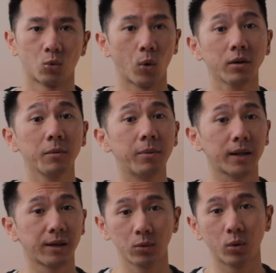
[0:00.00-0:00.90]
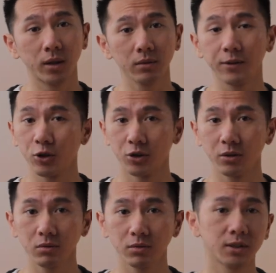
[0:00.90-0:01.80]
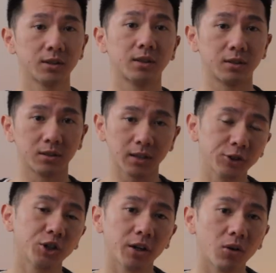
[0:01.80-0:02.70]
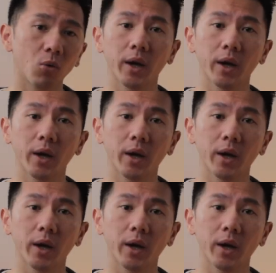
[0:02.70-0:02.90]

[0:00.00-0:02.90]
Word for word: Welcome back everyone. If you're new, this is a design channel